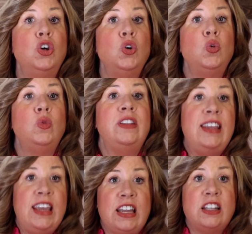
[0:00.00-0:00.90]
You
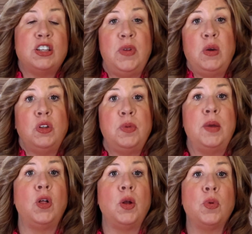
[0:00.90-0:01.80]
need to be with
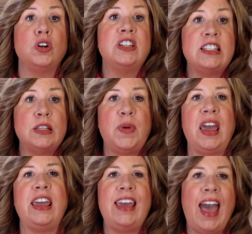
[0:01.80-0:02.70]
people and participate,